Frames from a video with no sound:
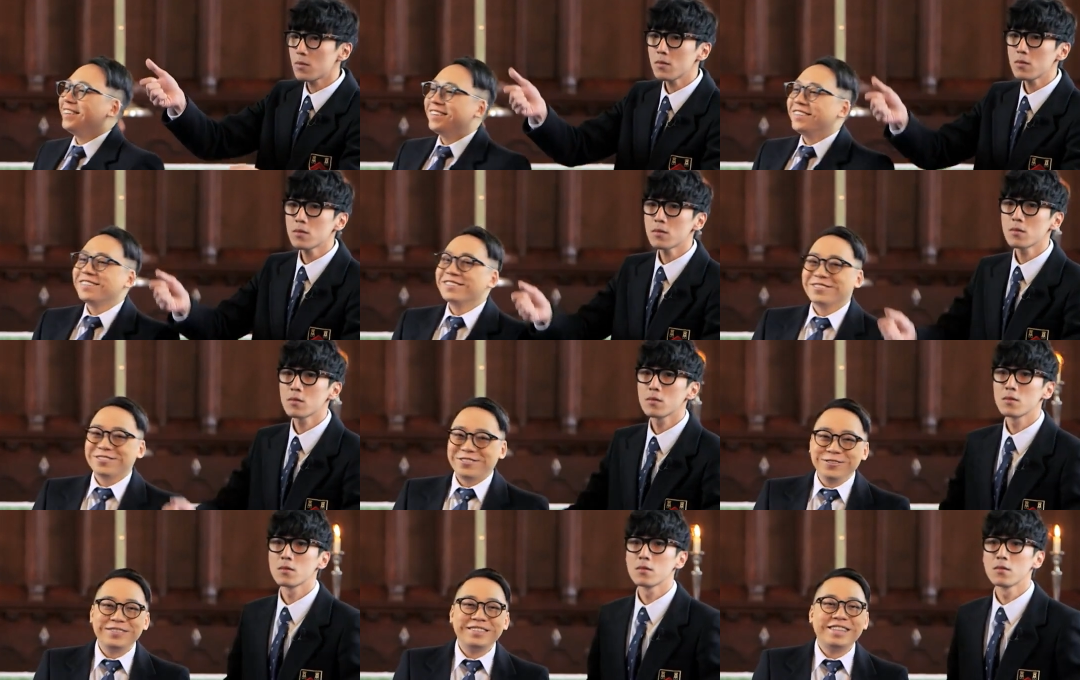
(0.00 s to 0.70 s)

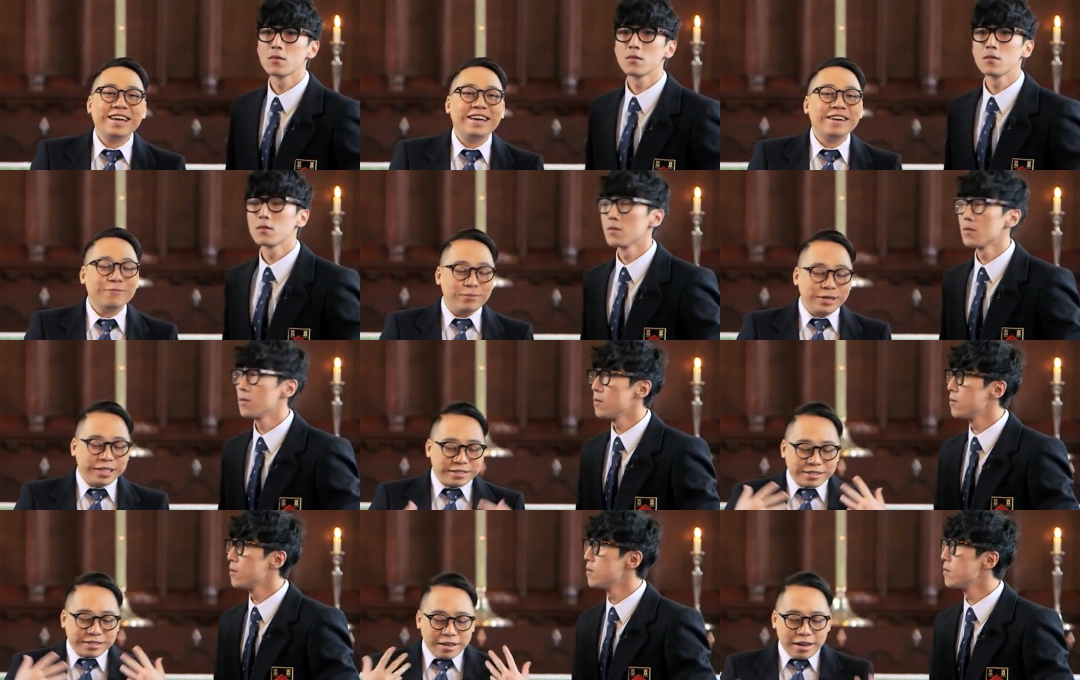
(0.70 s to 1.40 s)
Speaker 1: So today we
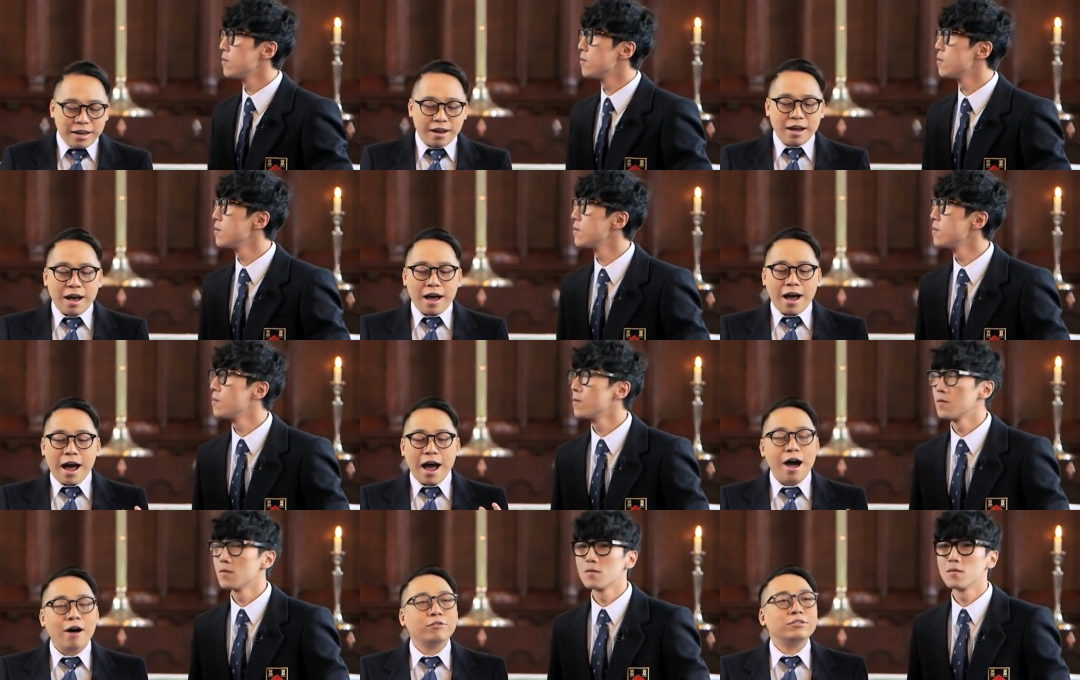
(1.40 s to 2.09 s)
see
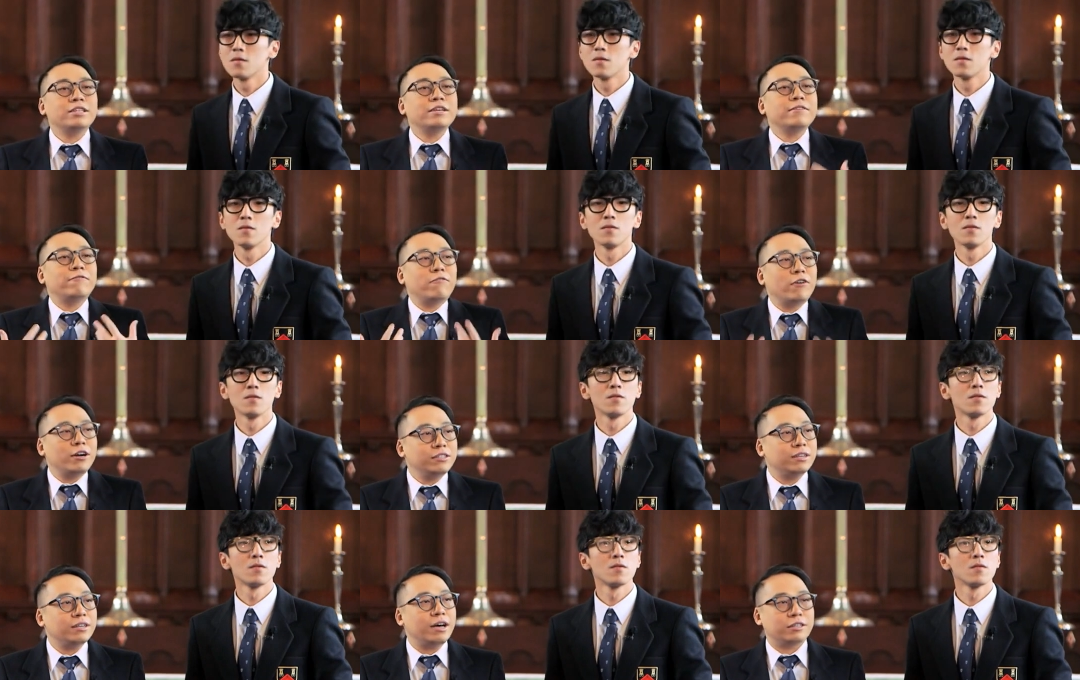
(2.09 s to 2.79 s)
how
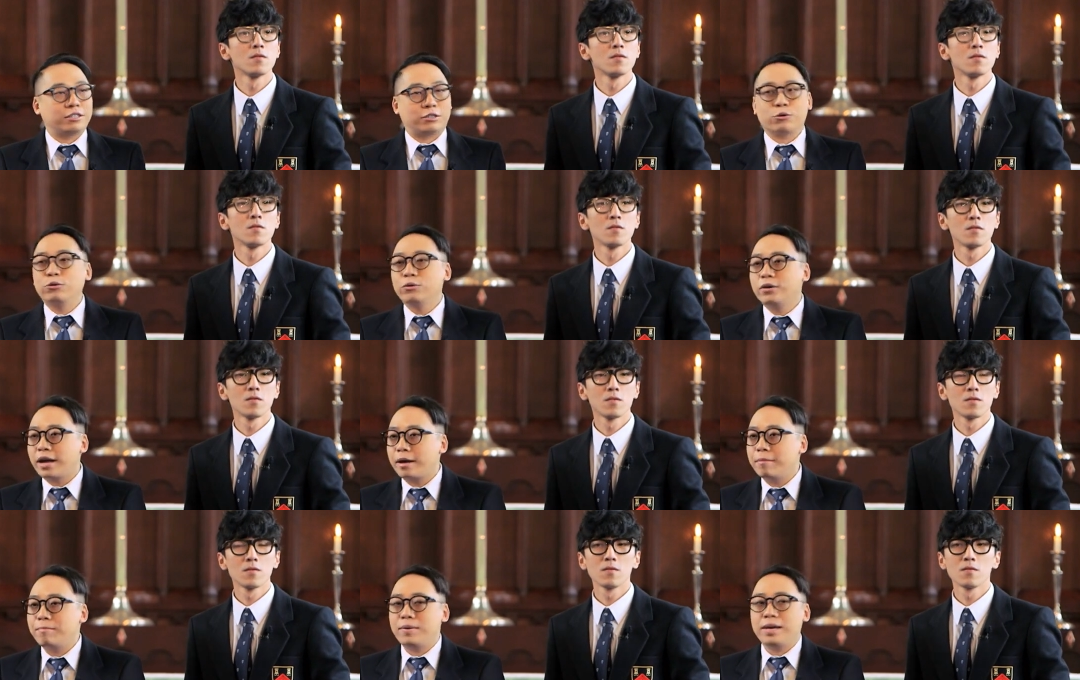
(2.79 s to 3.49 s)
different a school
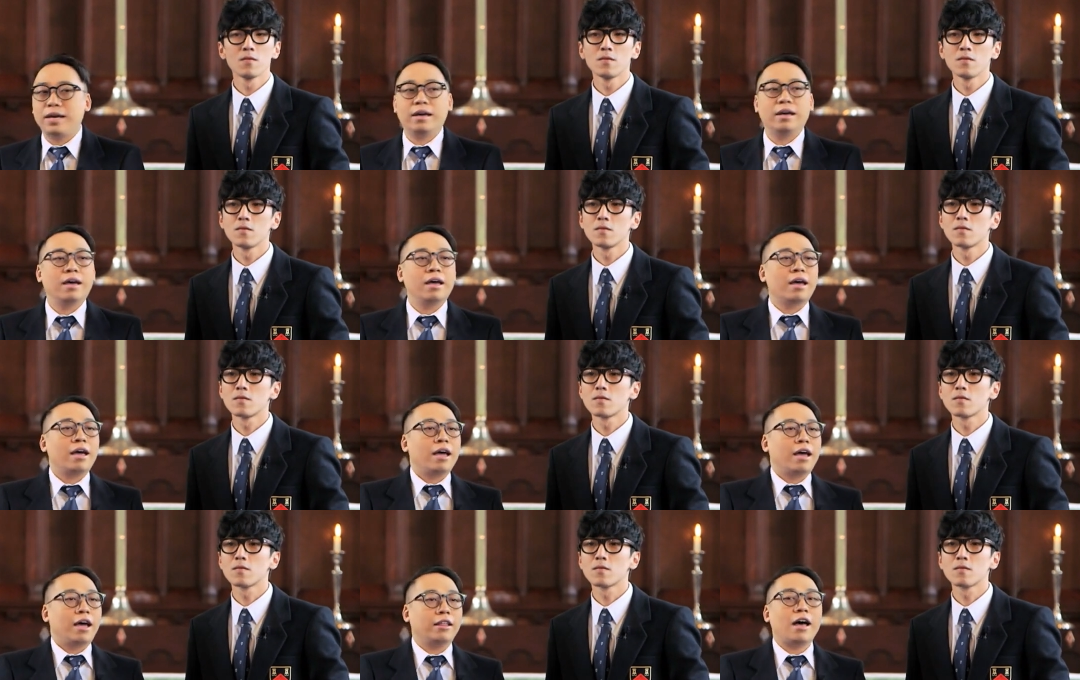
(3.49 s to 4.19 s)
can be
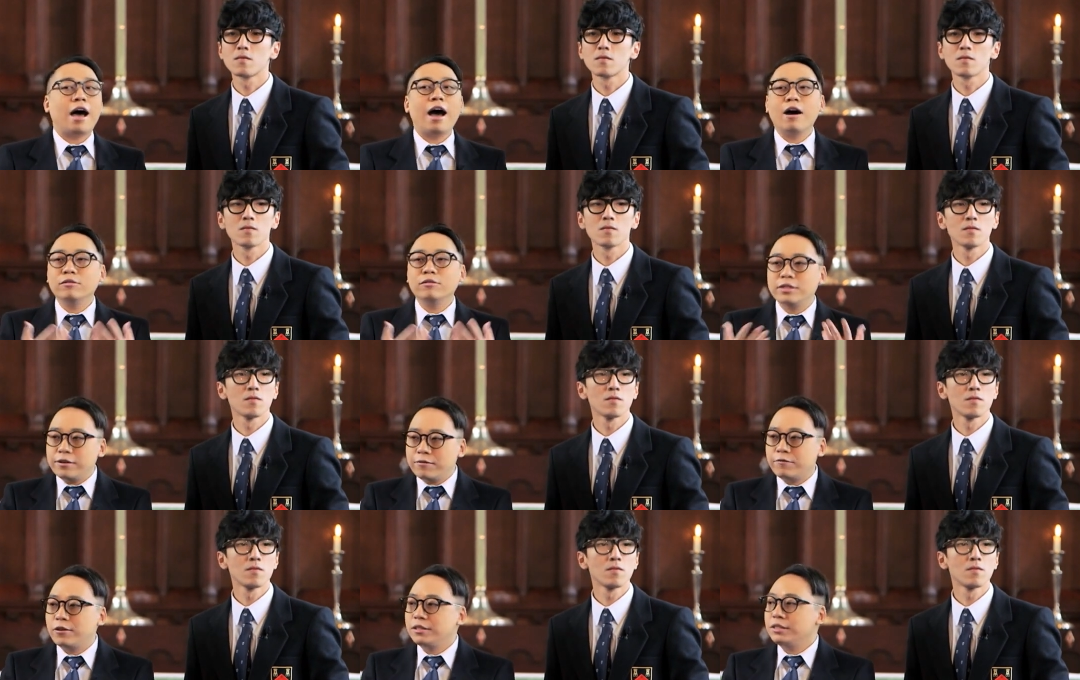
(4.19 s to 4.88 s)
and how
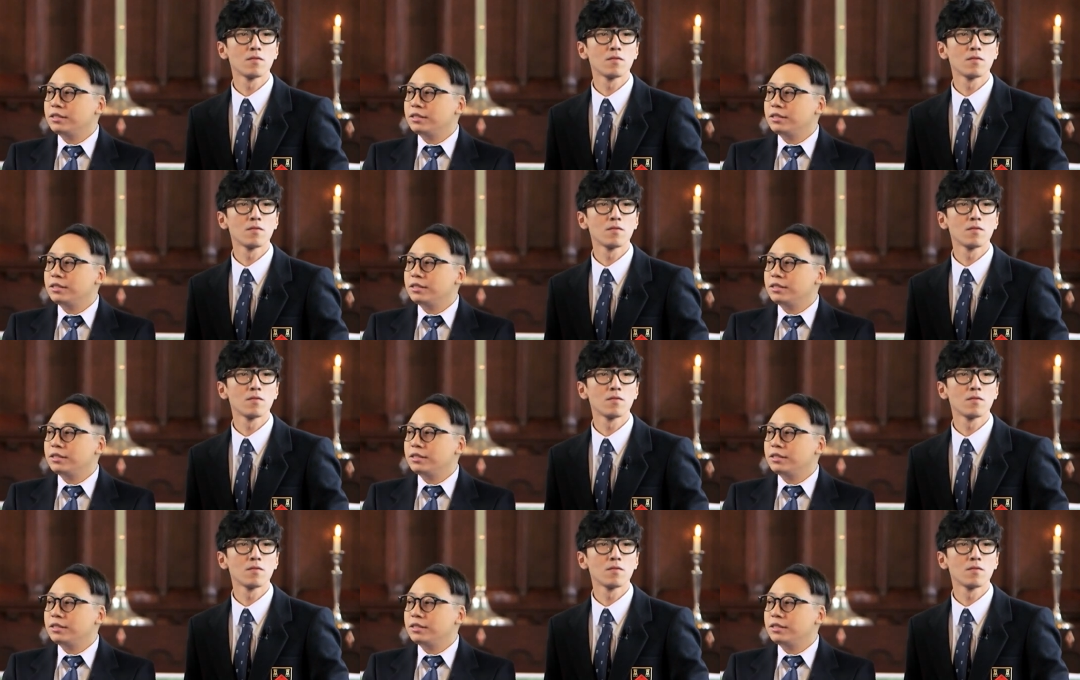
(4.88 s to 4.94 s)
different